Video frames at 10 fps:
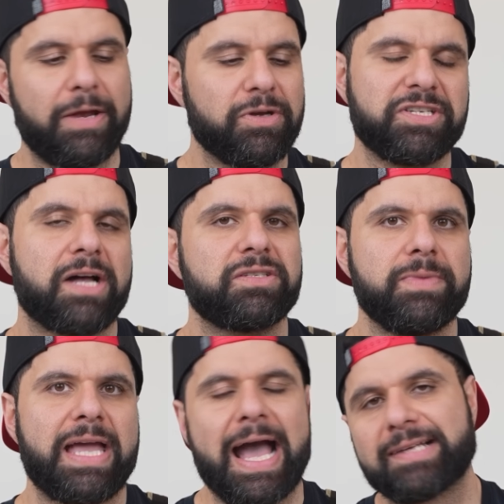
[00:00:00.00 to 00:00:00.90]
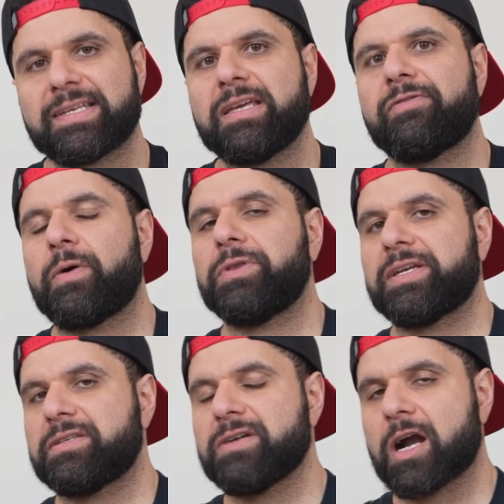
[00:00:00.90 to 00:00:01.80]
They reached out to me asking if I would like
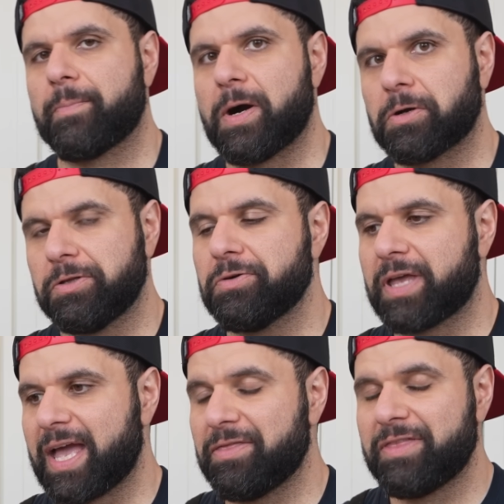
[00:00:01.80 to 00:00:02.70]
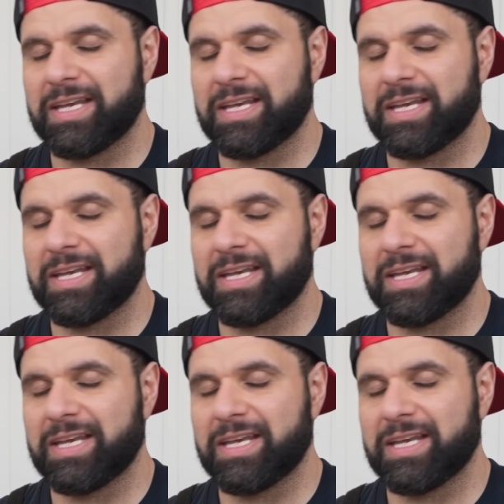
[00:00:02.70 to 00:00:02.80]
to talk about Klook, and